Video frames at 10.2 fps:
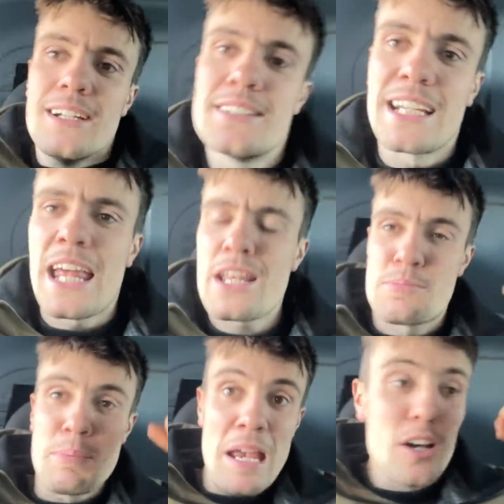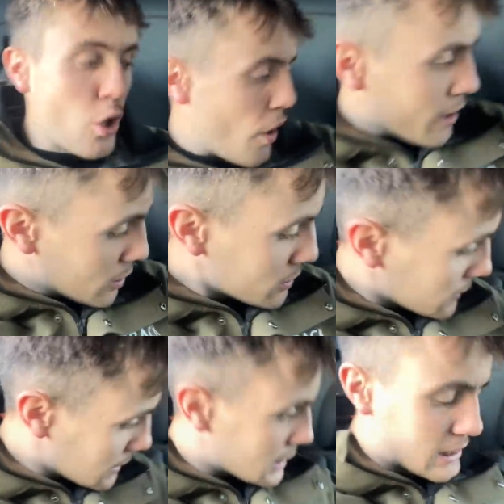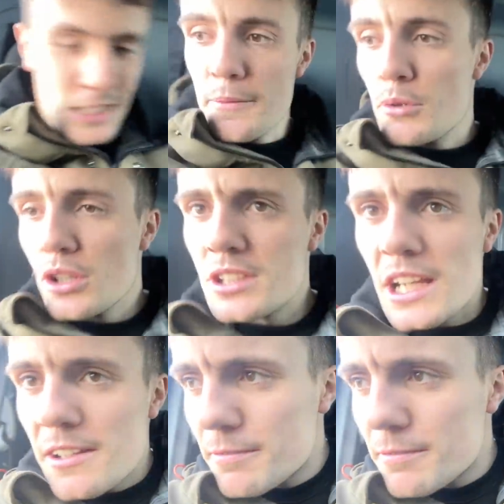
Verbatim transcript: to get this beer going. You beauty.